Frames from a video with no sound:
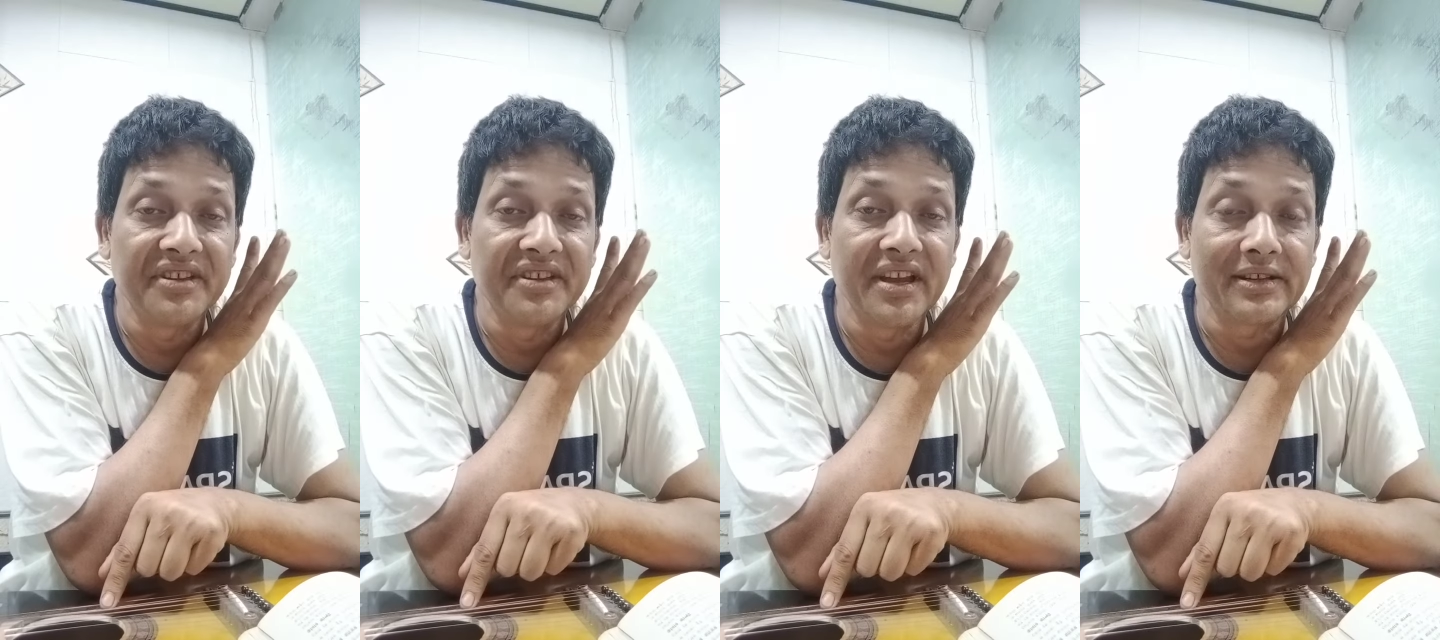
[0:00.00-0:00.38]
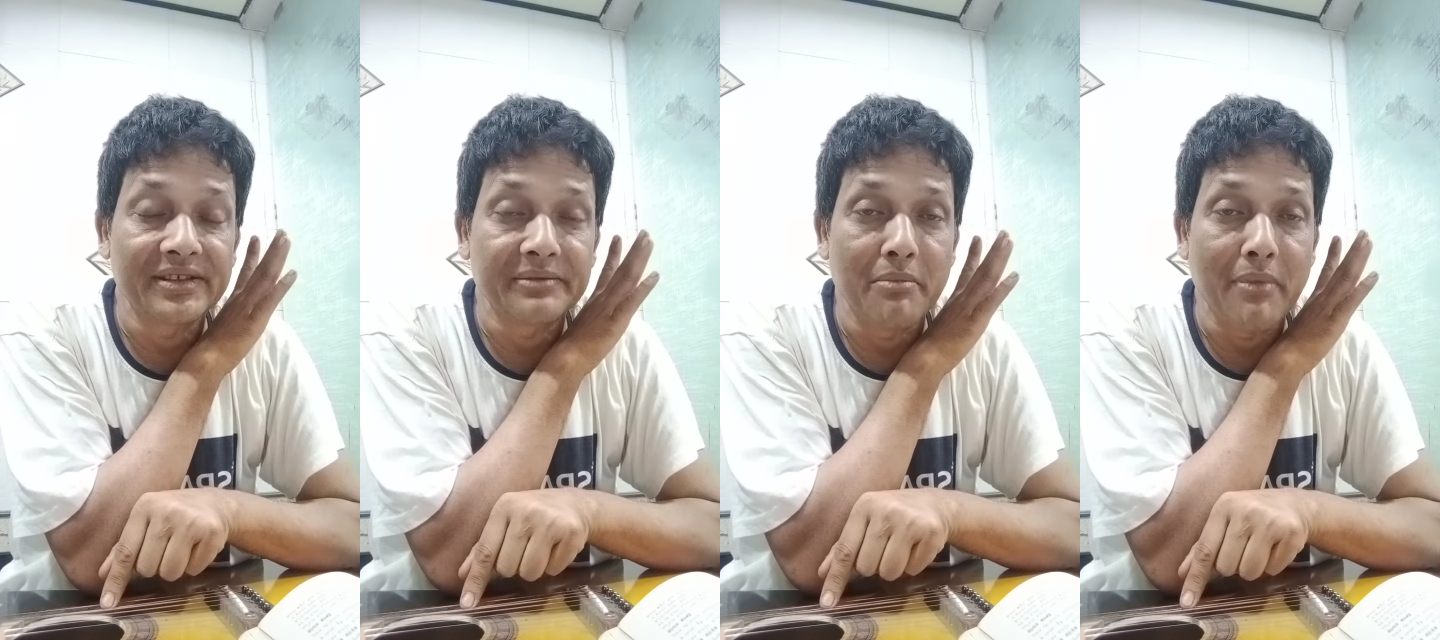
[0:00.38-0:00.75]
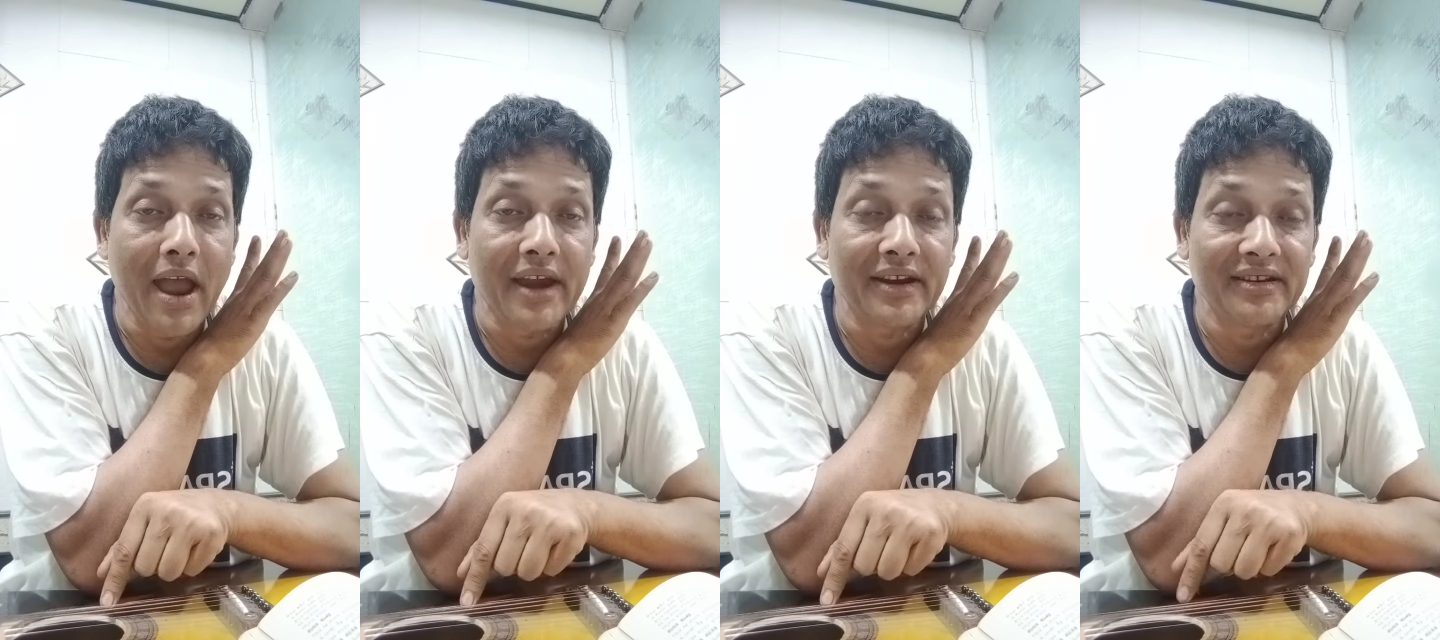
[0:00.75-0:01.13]
years
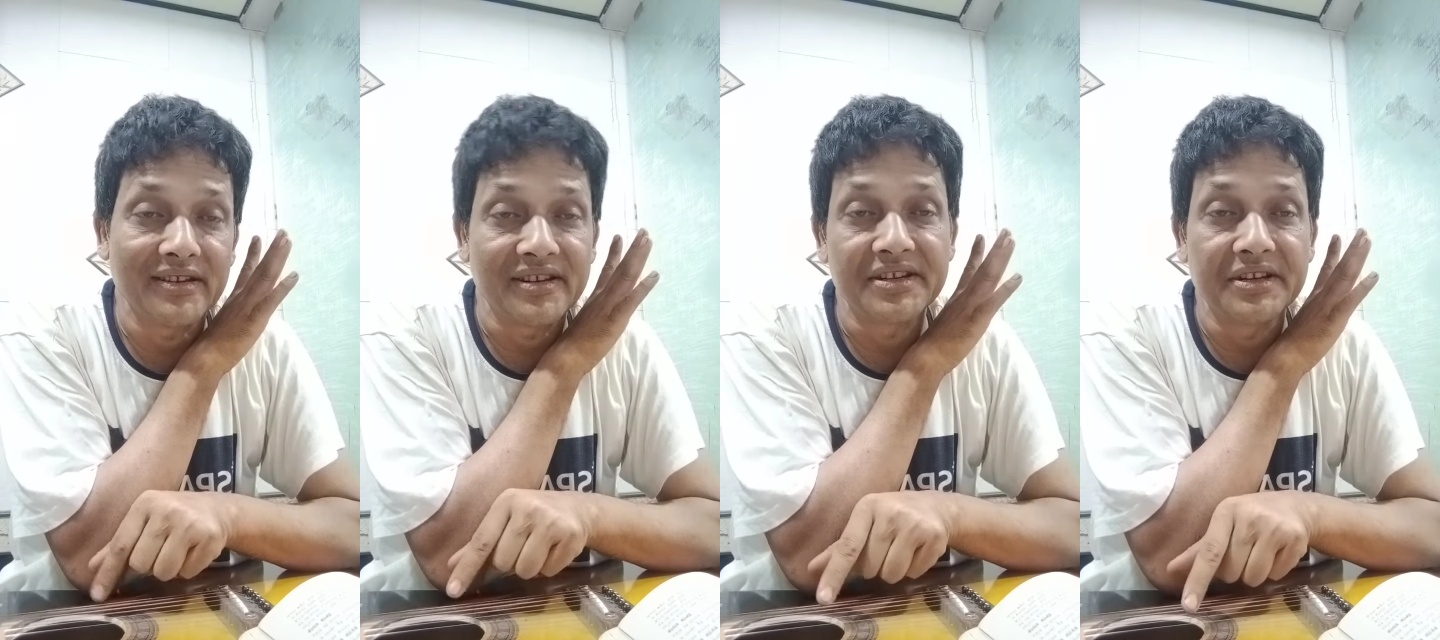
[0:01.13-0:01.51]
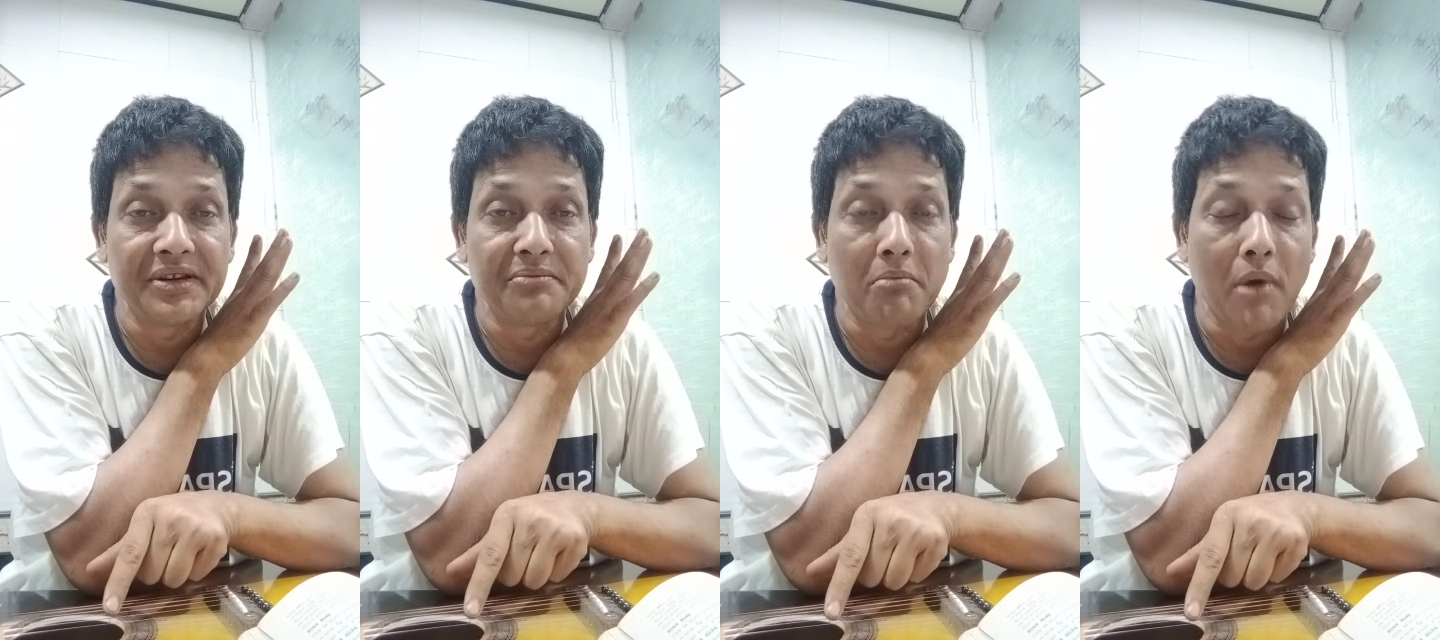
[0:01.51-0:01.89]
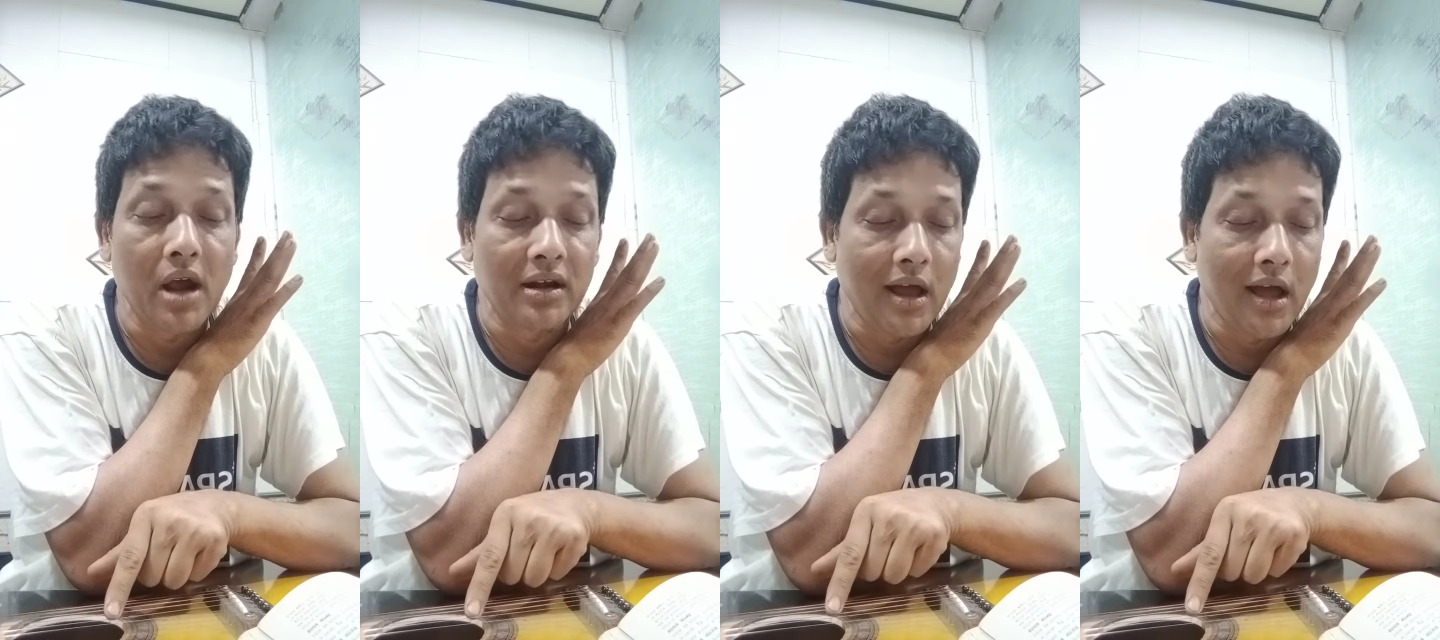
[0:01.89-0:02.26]
back, written in
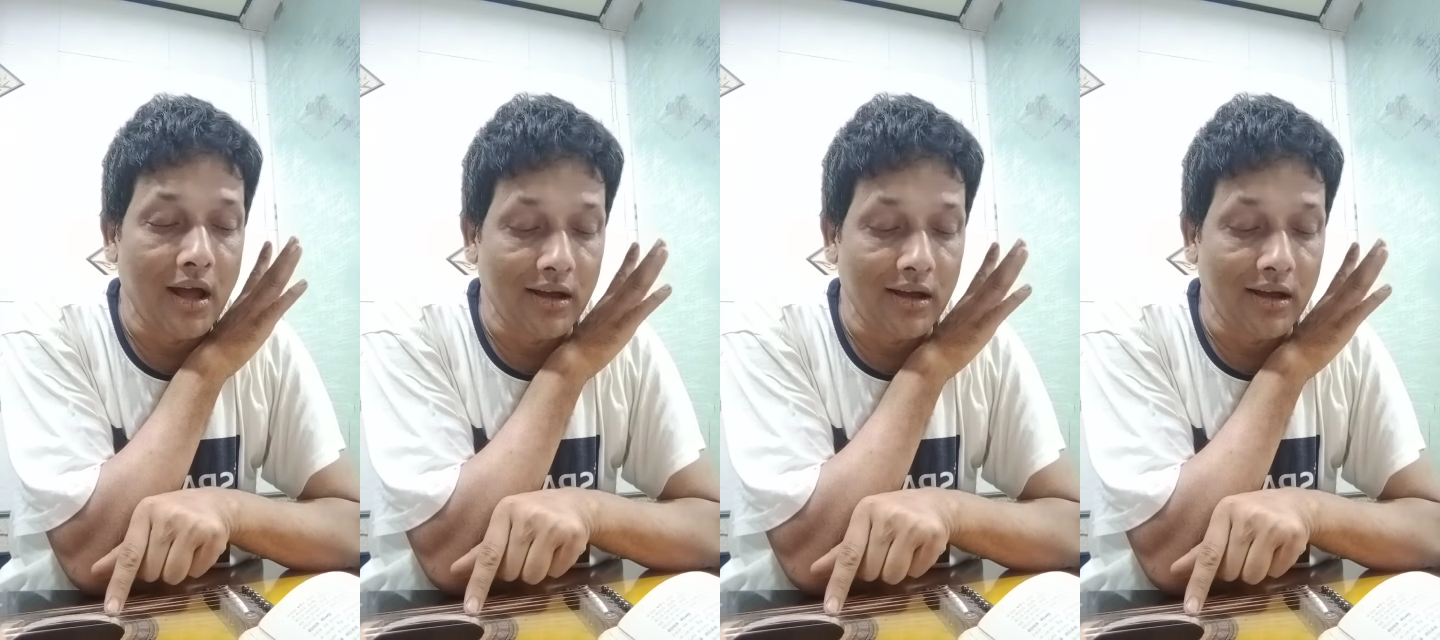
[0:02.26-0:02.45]
Bangla.